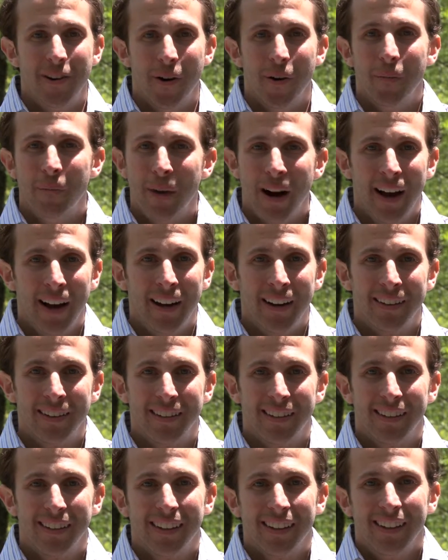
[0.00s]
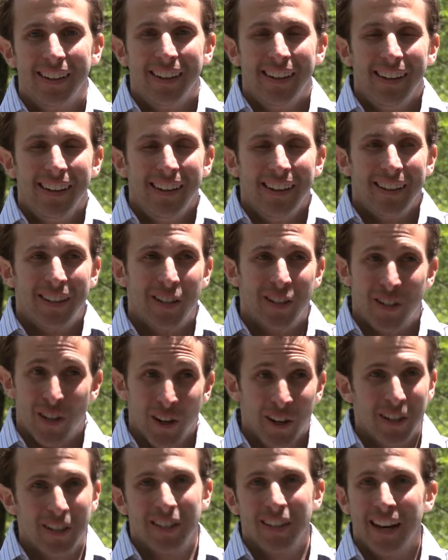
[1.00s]
don't mind
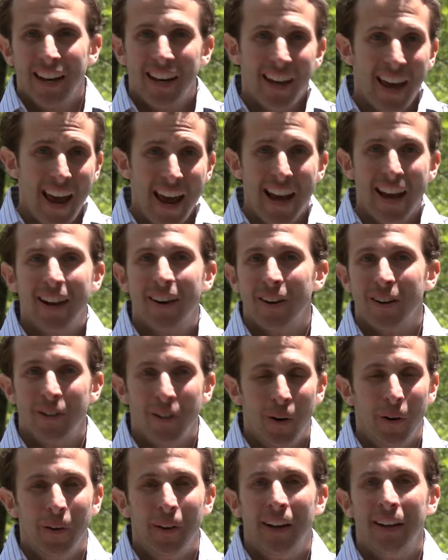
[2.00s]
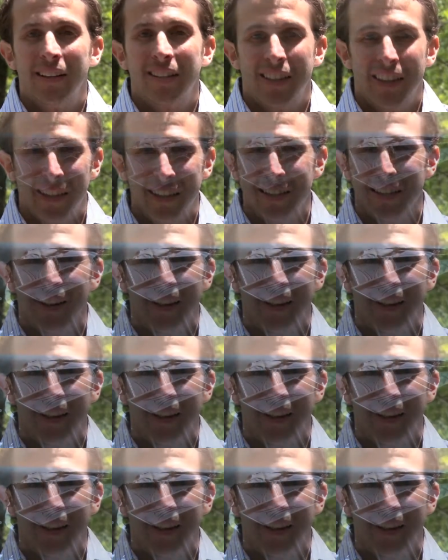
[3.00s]
desserts like cake or donuts, things